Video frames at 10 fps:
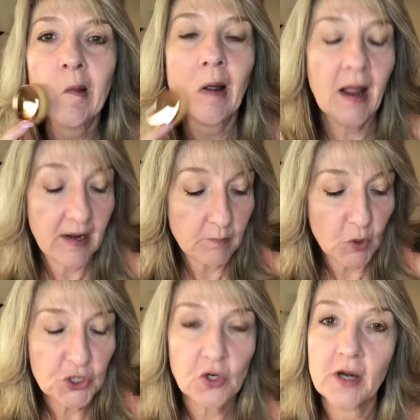I had
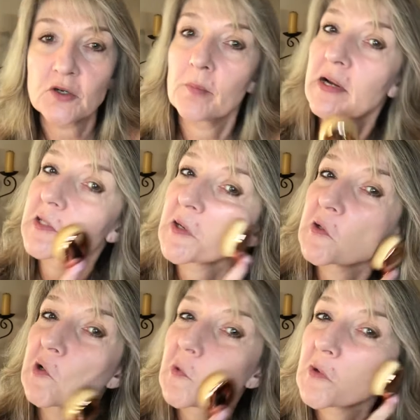moisturiser on my skin
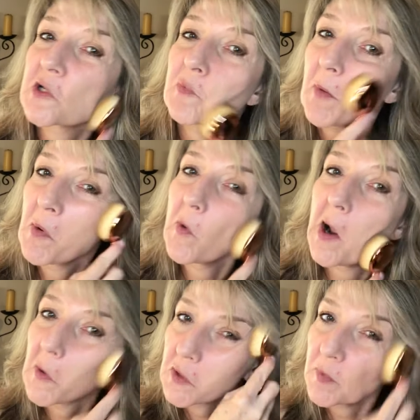too, which is probably why I
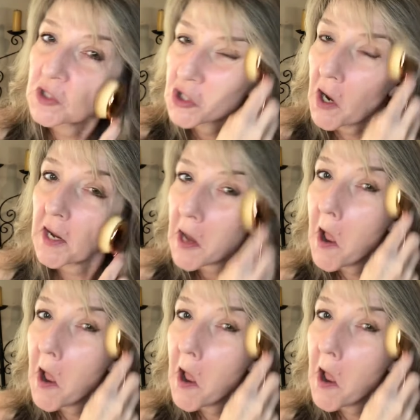looked a bit shiny.